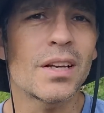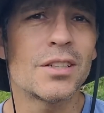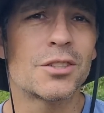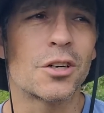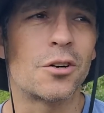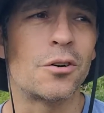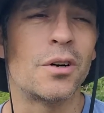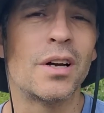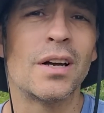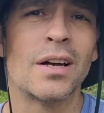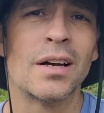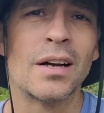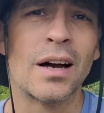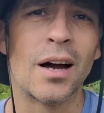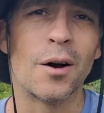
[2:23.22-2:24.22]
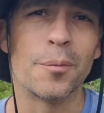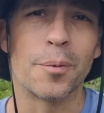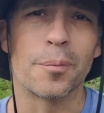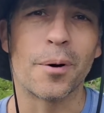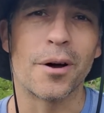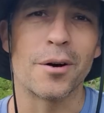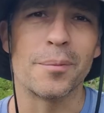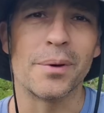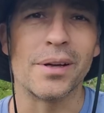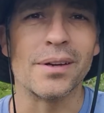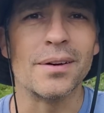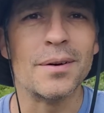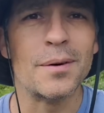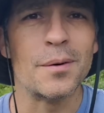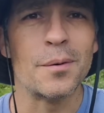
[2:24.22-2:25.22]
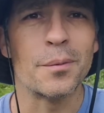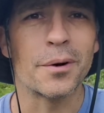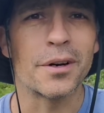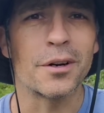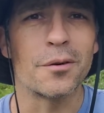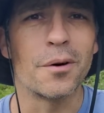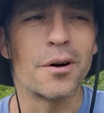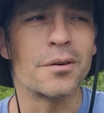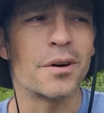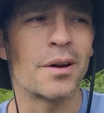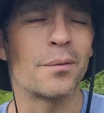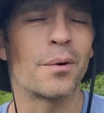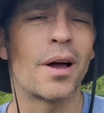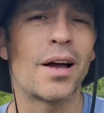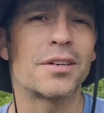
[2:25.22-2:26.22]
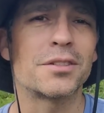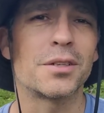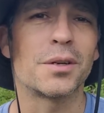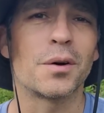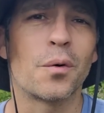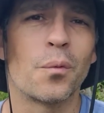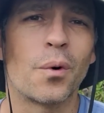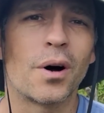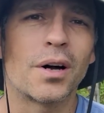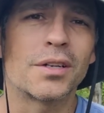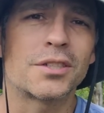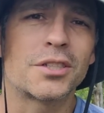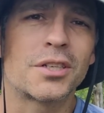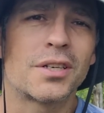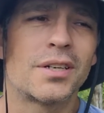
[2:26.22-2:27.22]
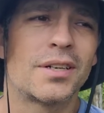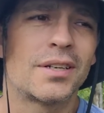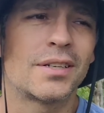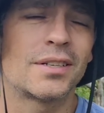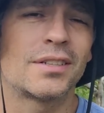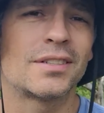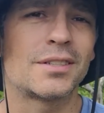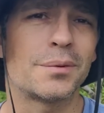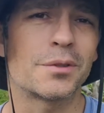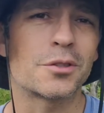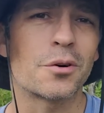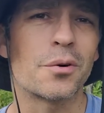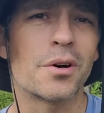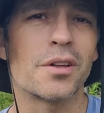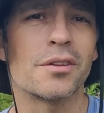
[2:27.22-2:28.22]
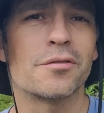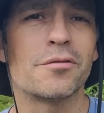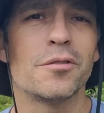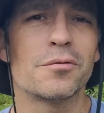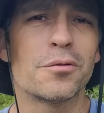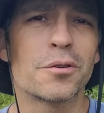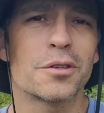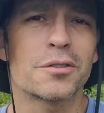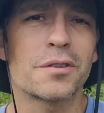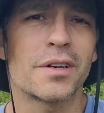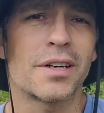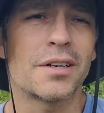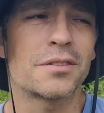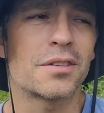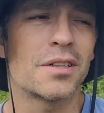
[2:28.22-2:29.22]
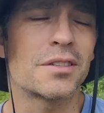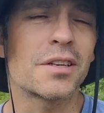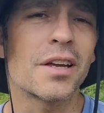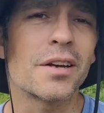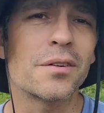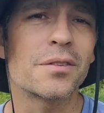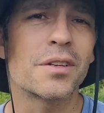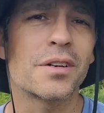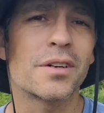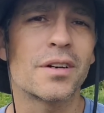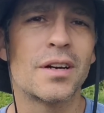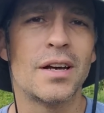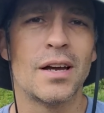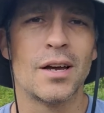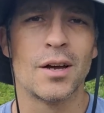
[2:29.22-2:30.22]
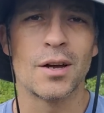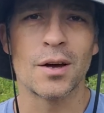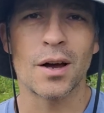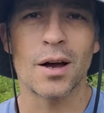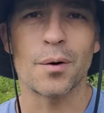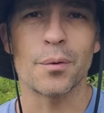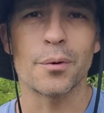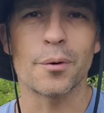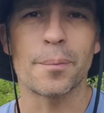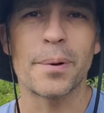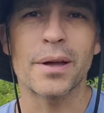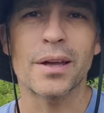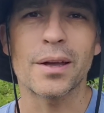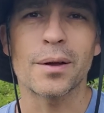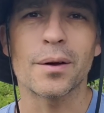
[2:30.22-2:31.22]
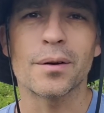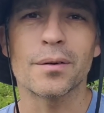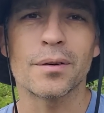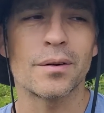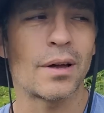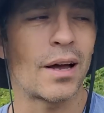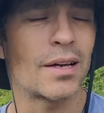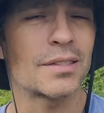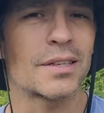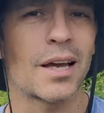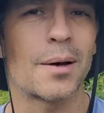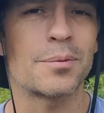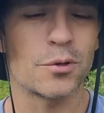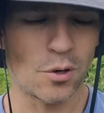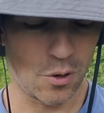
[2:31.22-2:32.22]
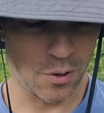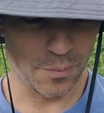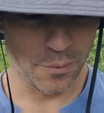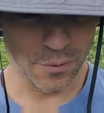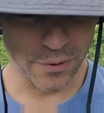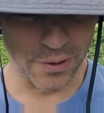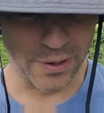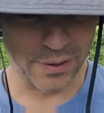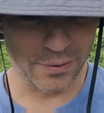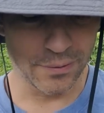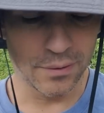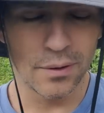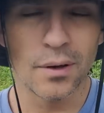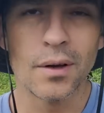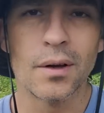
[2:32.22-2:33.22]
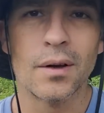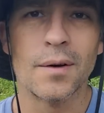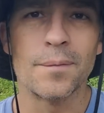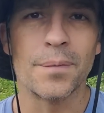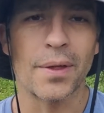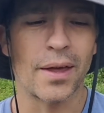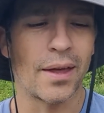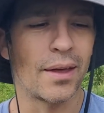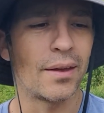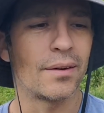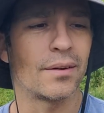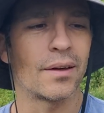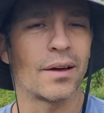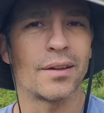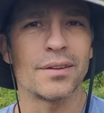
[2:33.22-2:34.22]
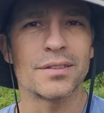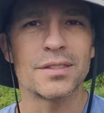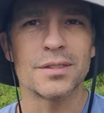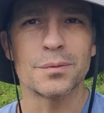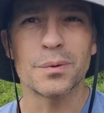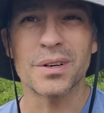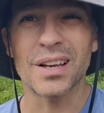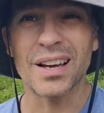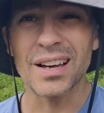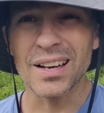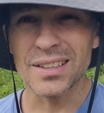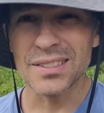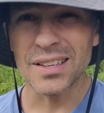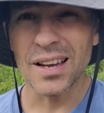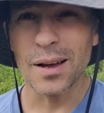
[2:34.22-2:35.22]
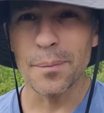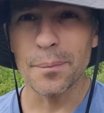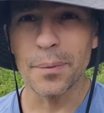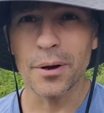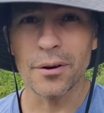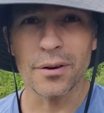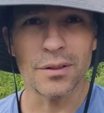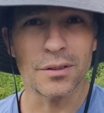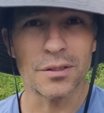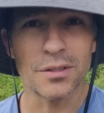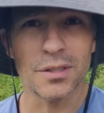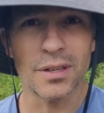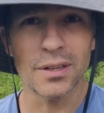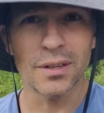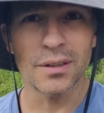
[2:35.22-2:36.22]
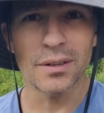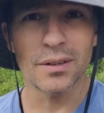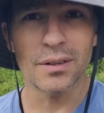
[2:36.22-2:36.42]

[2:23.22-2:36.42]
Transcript: So I hope you're proud of me. We're going to go out and actually watch, see what's going on in the food forest right now. So let's get out there. Uh, we were picking hascaps all morning. And uh, this is what a hascap berry looks like.